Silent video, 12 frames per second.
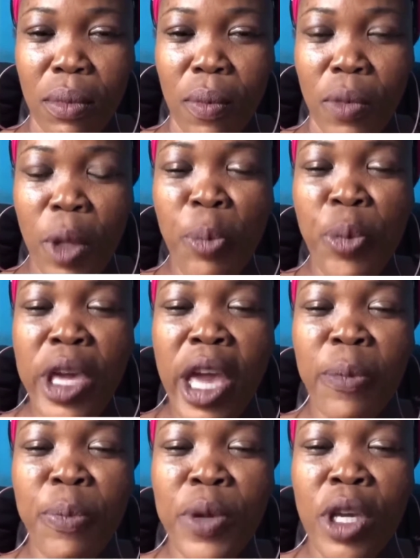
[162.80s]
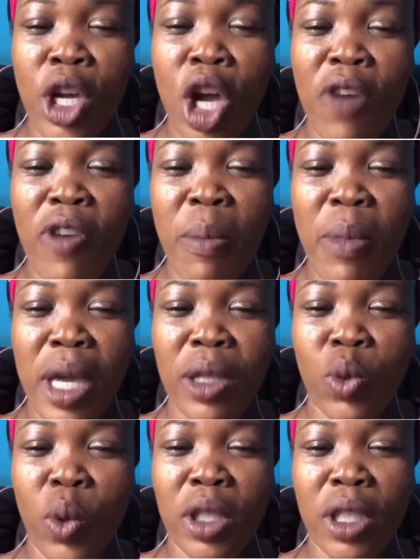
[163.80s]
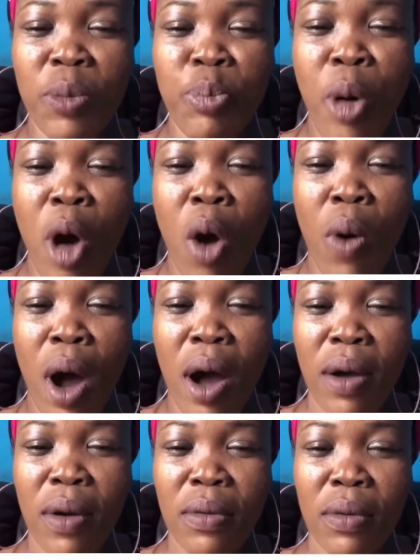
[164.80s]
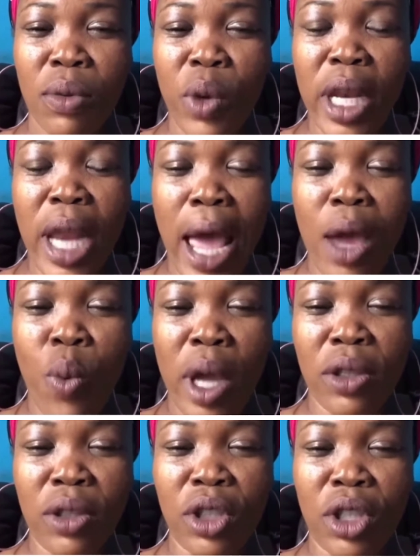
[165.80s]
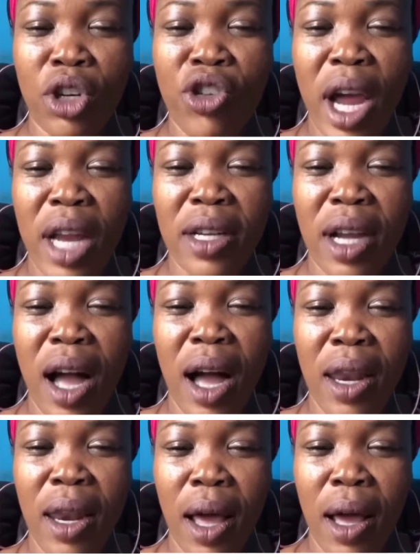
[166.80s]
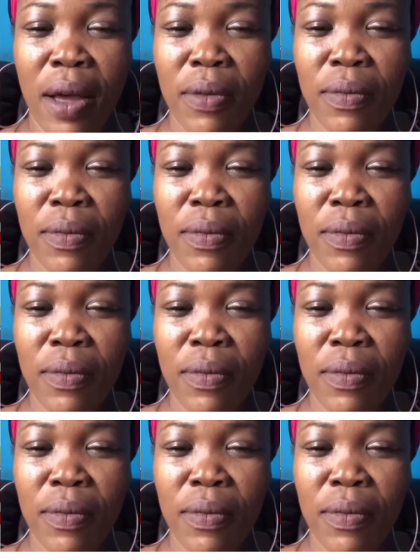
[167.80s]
The PNP government was in power when I went to the Grand Gala